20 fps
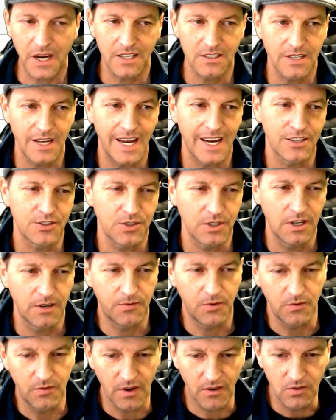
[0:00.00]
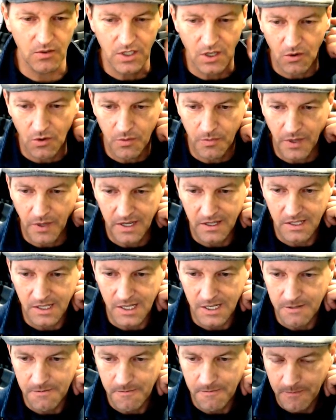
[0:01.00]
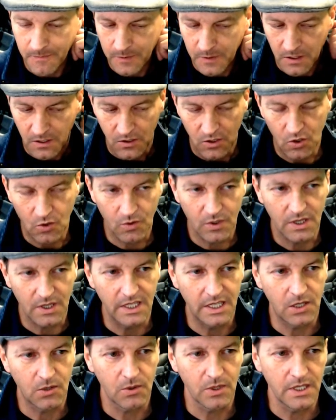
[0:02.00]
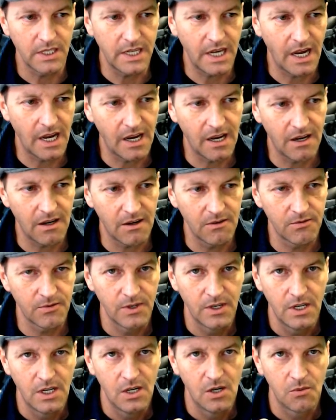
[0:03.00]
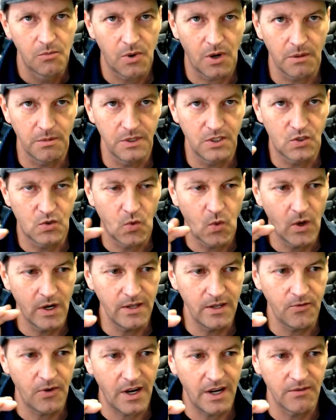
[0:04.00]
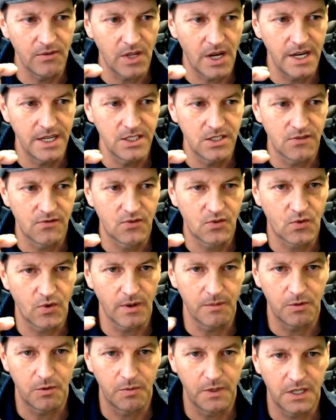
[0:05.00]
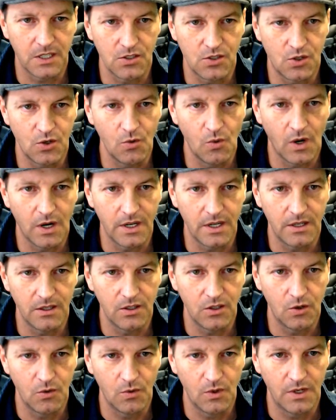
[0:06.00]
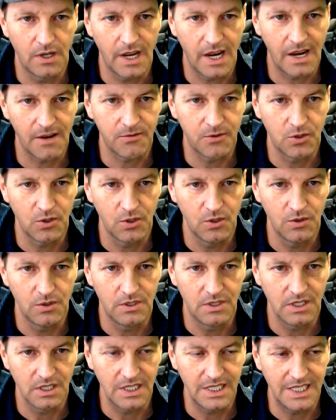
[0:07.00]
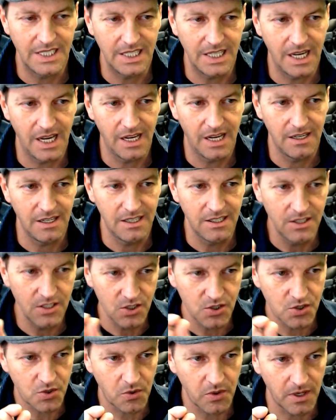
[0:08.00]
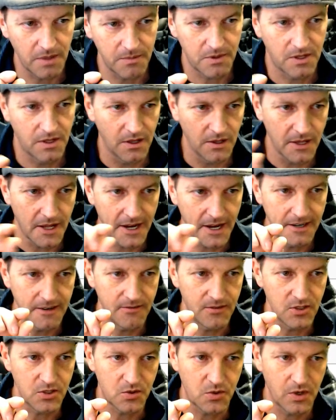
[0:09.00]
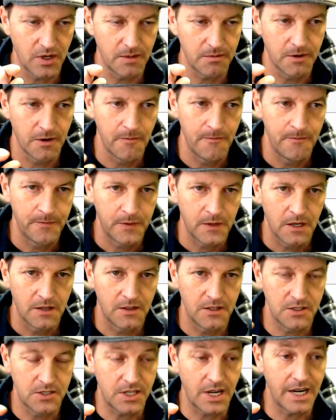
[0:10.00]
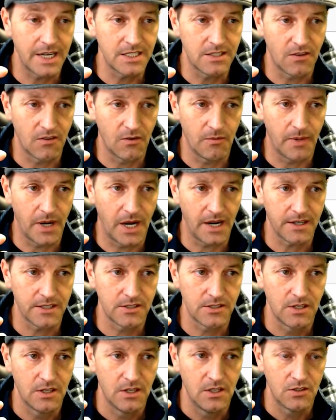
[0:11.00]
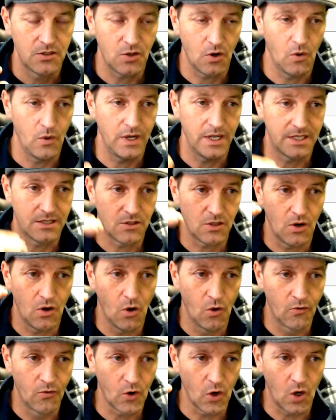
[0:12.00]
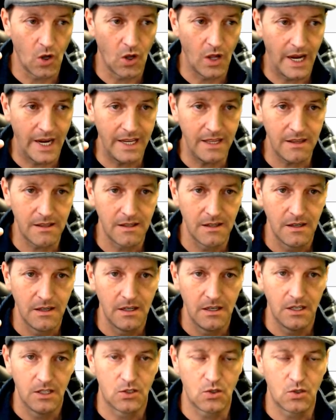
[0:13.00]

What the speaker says: actually, if you've ever dealt with Python, you would literally have probably 25 lines of script, because you would have to delineate in the script, the line of the script, the size of the box. So its overall height, its